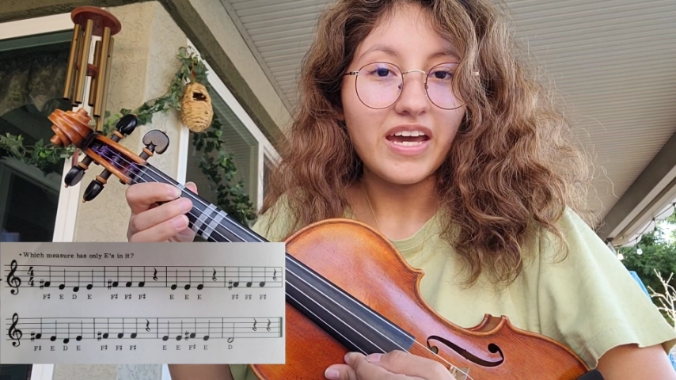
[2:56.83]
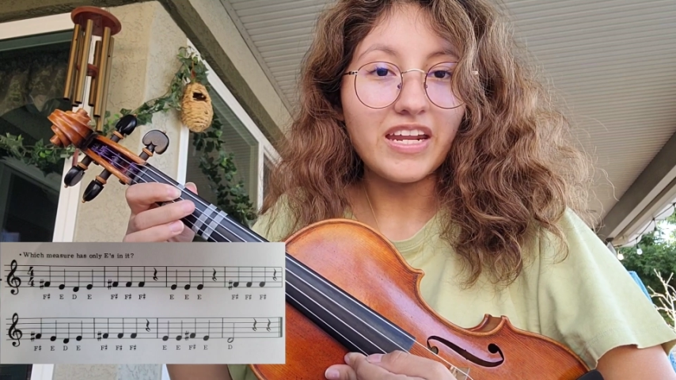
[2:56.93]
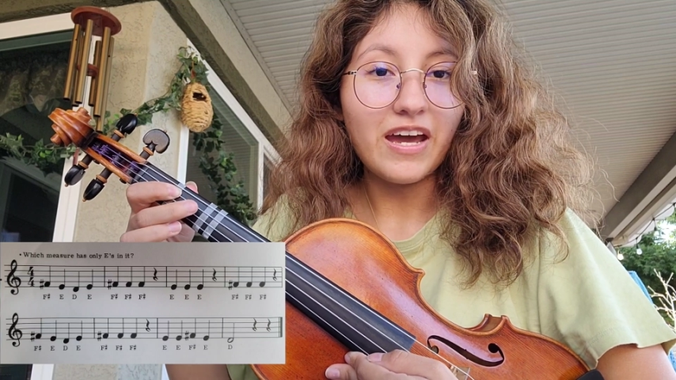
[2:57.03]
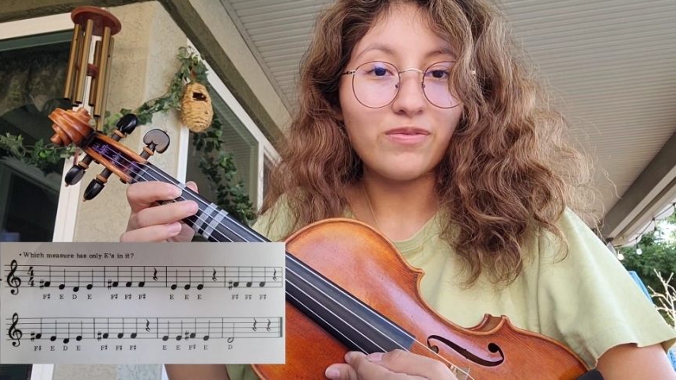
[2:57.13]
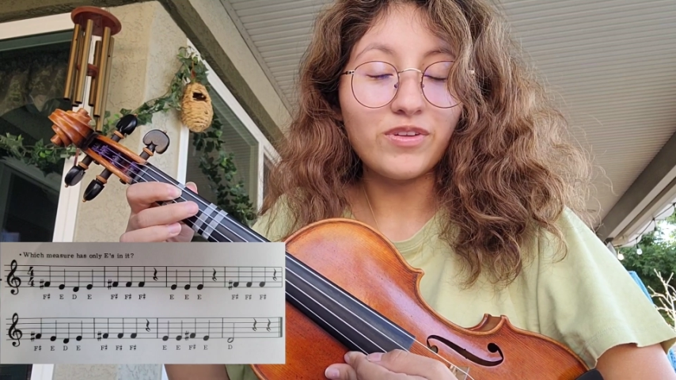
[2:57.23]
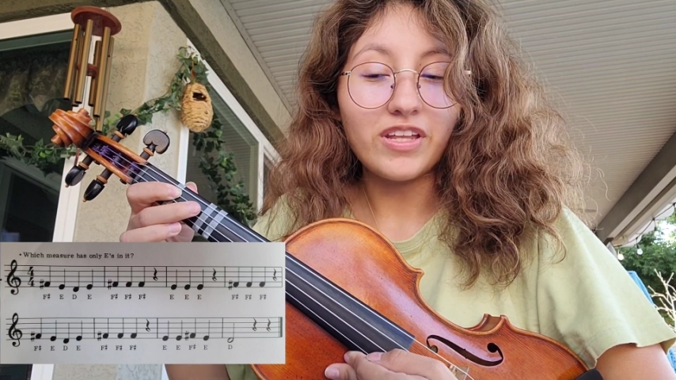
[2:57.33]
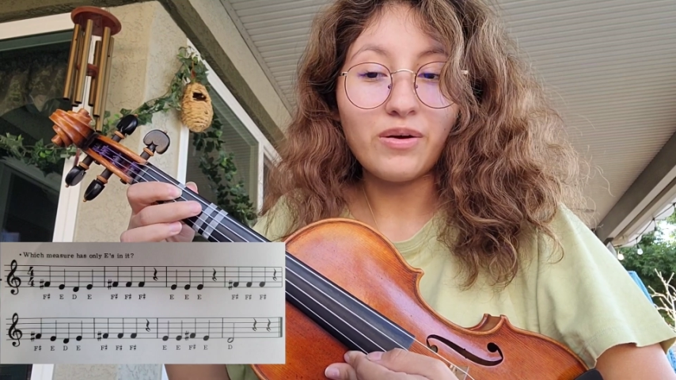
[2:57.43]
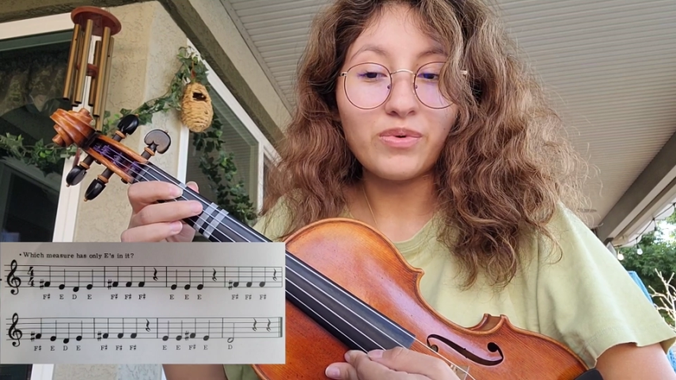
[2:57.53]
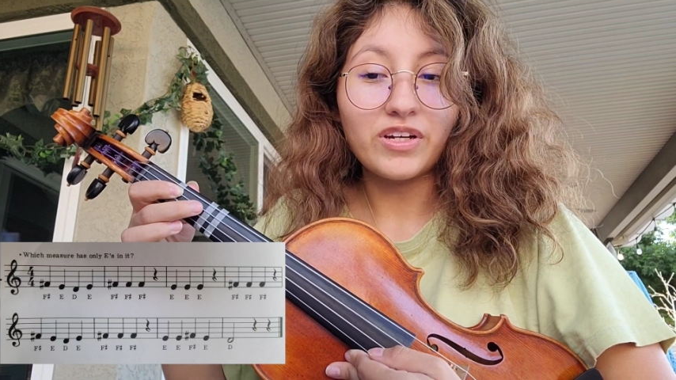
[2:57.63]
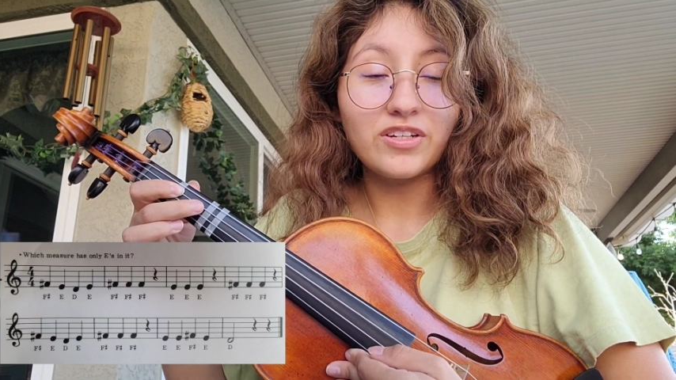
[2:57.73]
And after
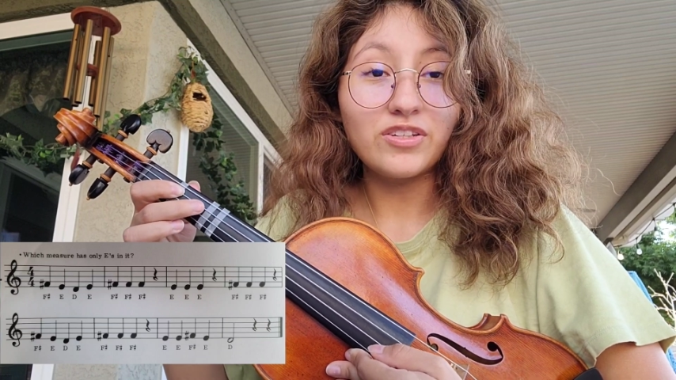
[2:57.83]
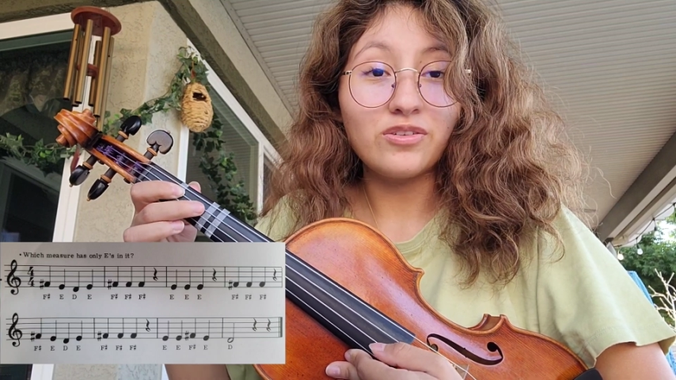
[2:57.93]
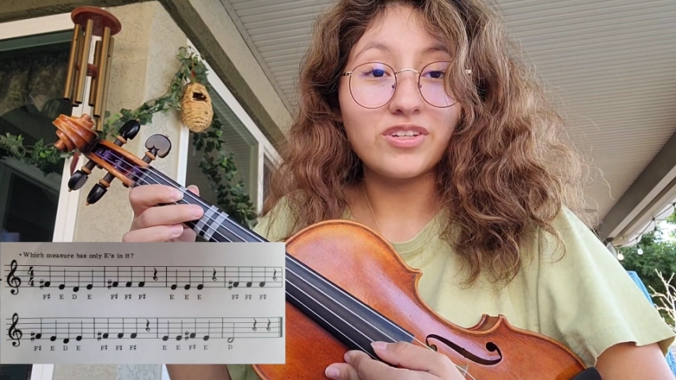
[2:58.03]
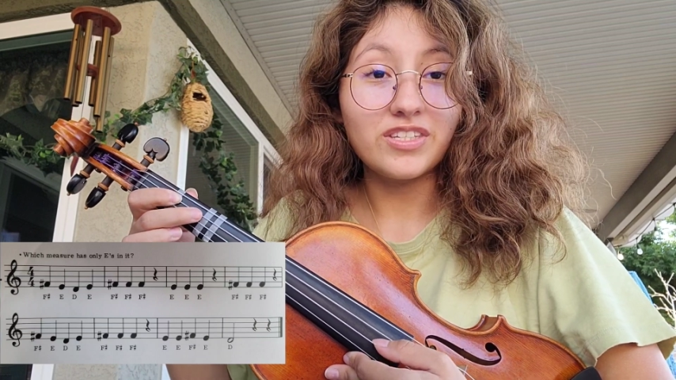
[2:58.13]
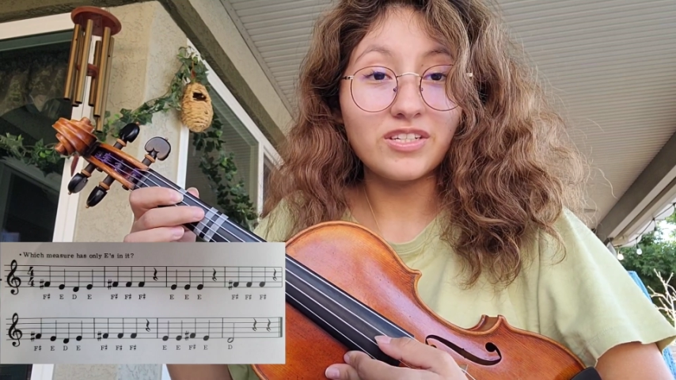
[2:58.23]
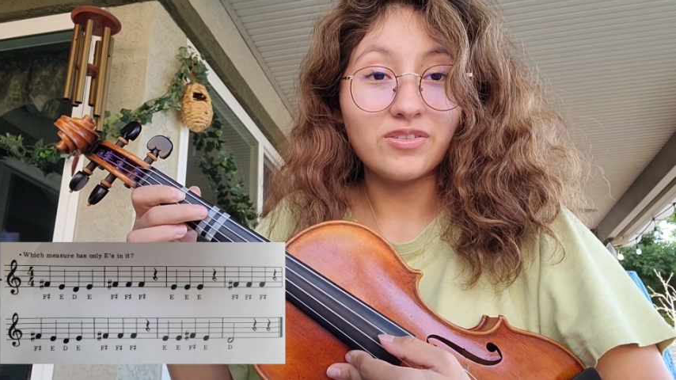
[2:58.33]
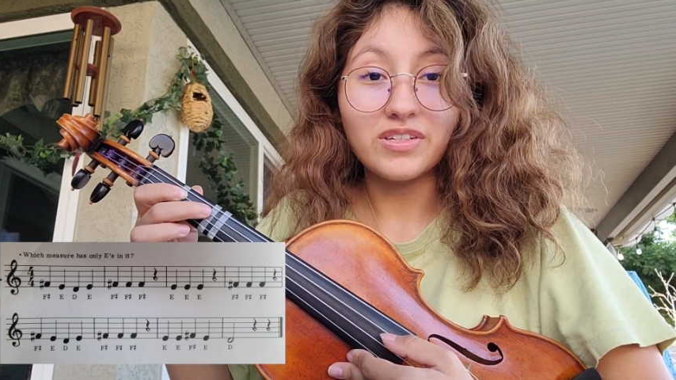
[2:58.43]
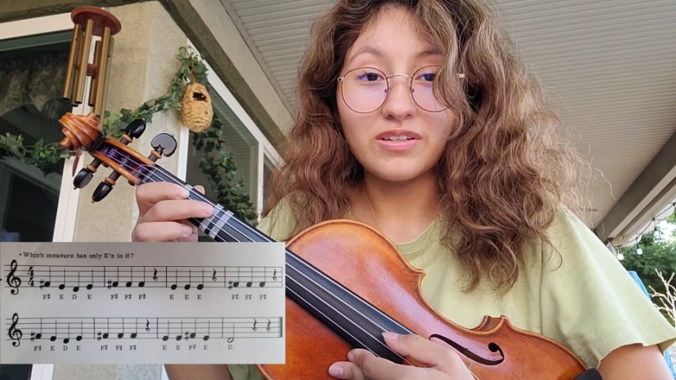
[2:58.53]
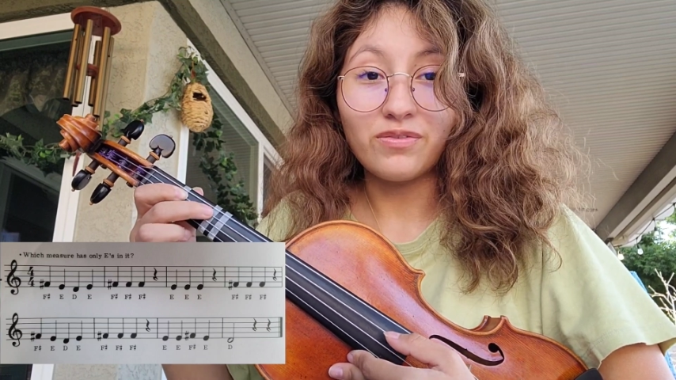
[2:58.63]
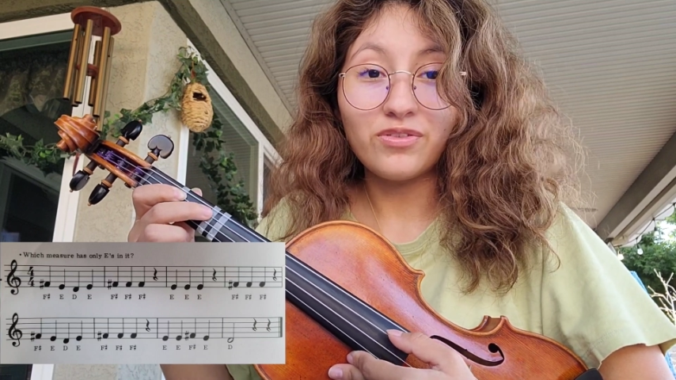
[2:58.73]
that, we're going to do the
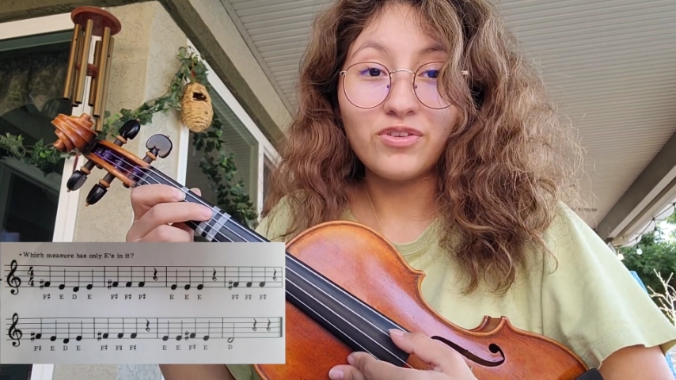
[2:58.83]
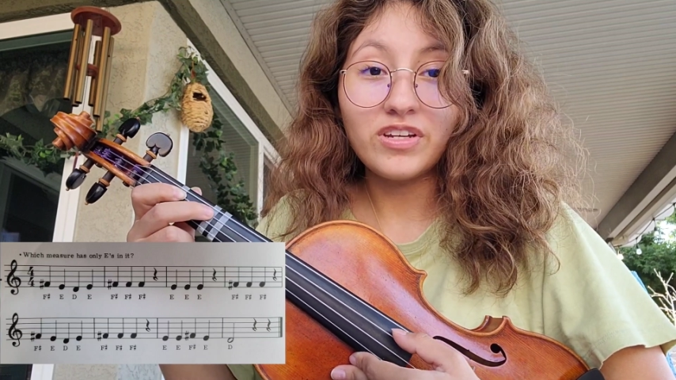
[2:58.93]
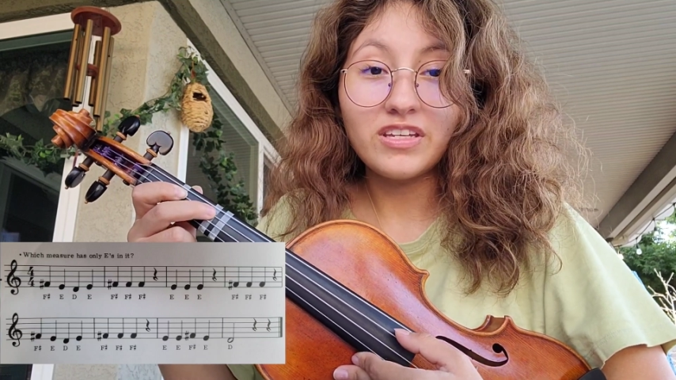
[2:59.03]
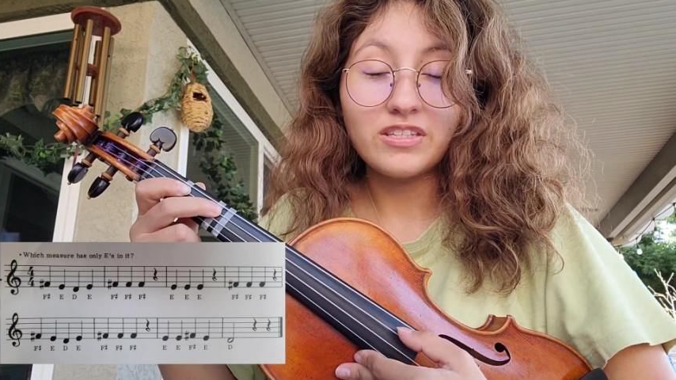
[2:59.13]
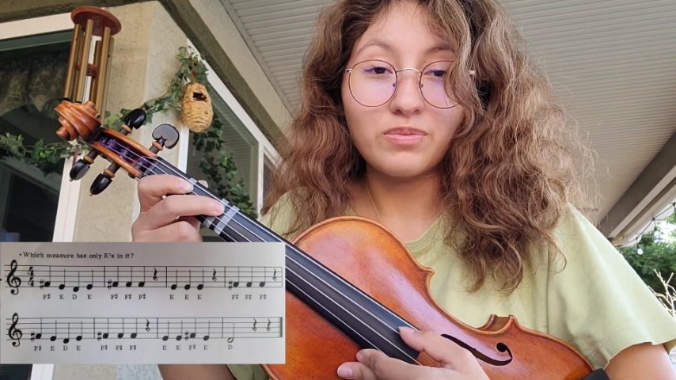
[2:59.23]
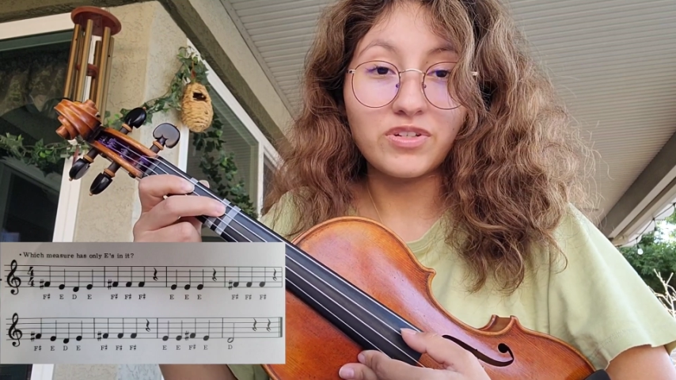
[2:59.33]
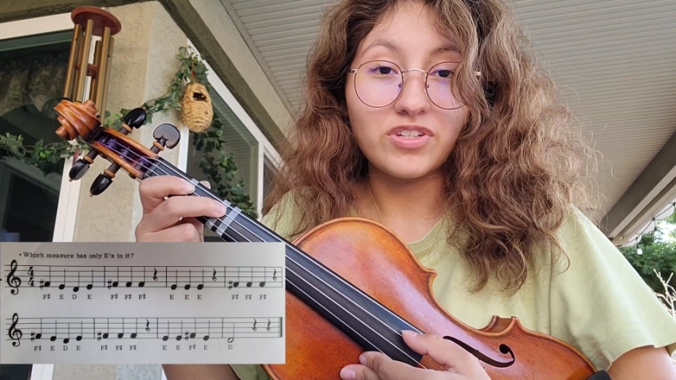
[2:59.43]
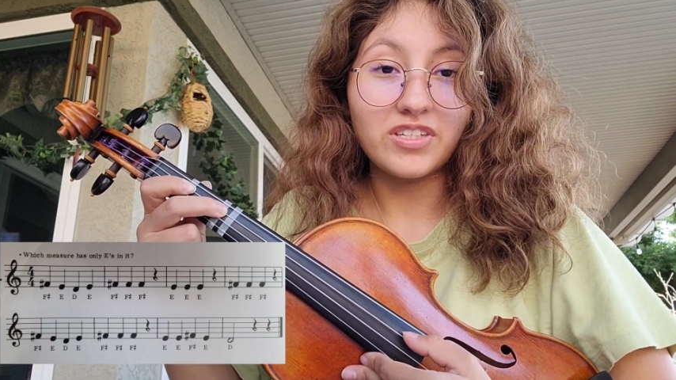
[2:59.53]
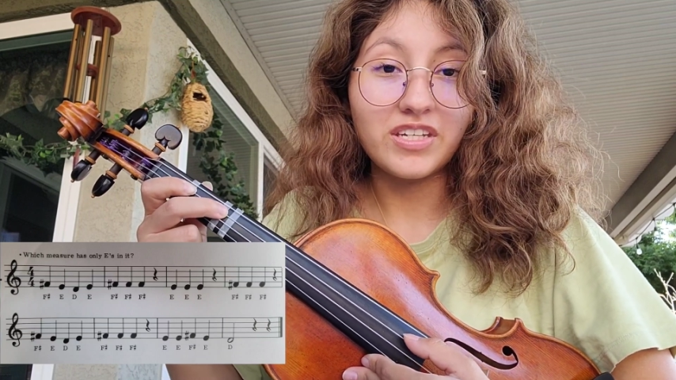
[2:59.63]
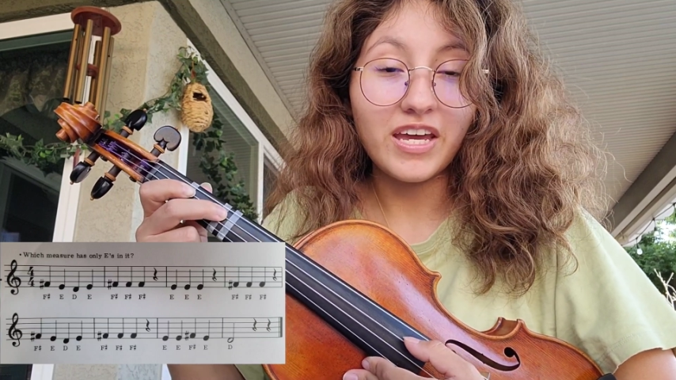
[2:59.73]
series of 3s, which
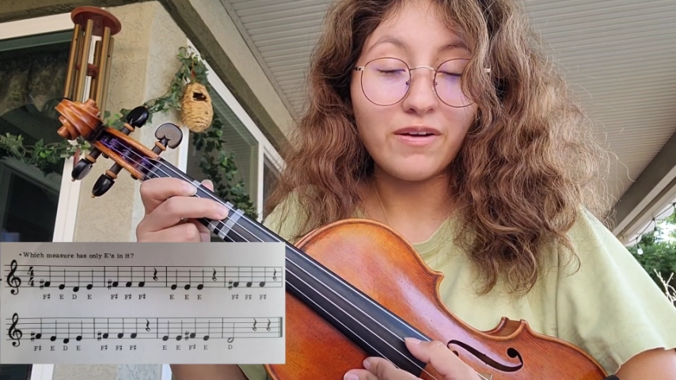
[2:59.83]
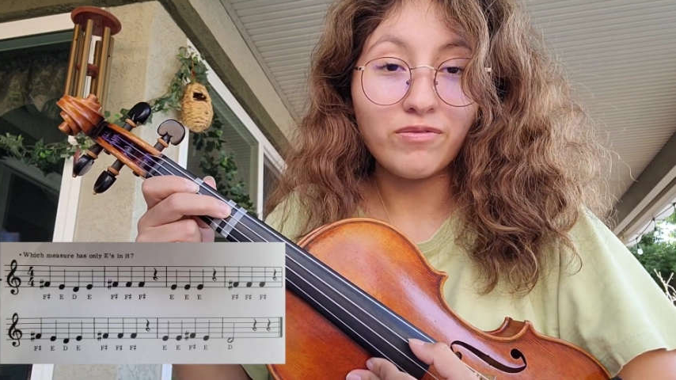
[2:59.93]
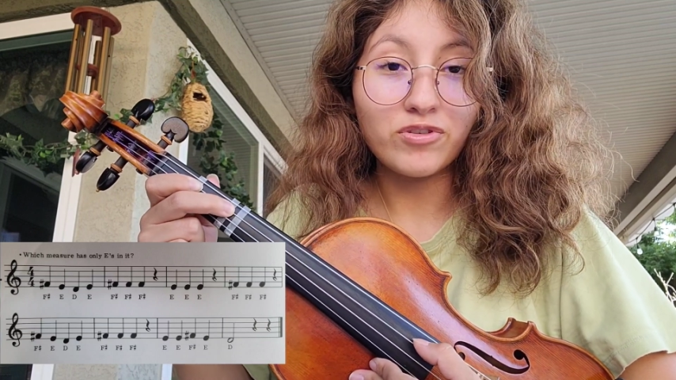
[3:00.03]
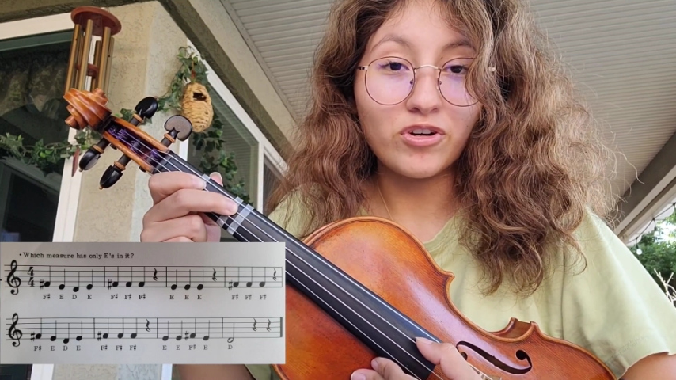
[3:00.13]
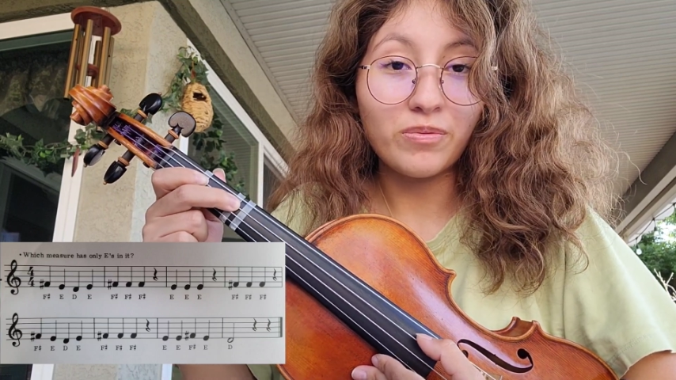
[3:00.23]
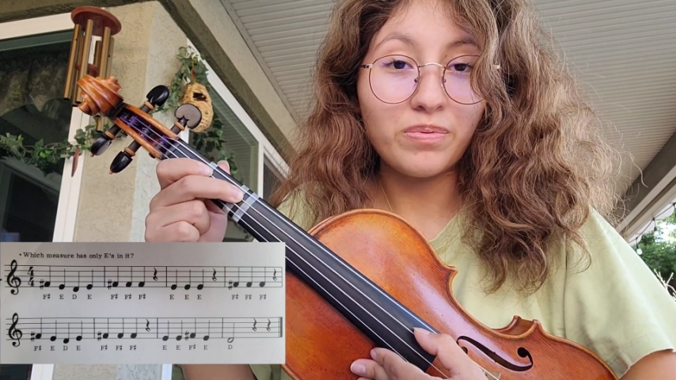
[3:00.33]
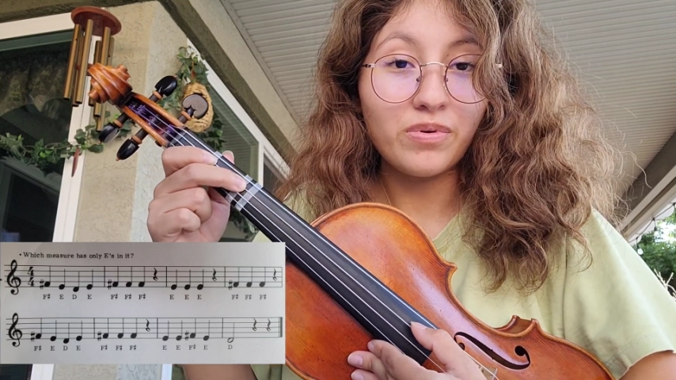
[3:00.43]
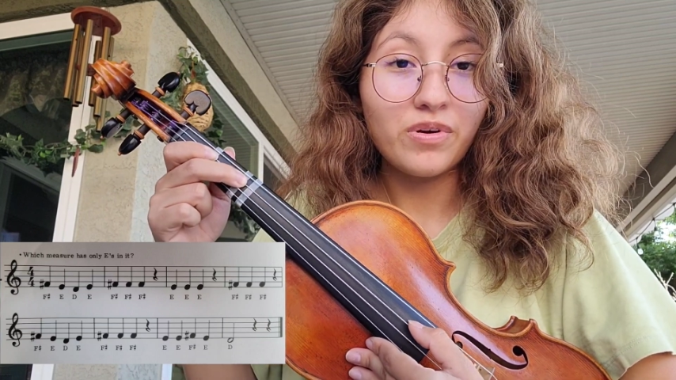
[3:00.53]
is the F sharp,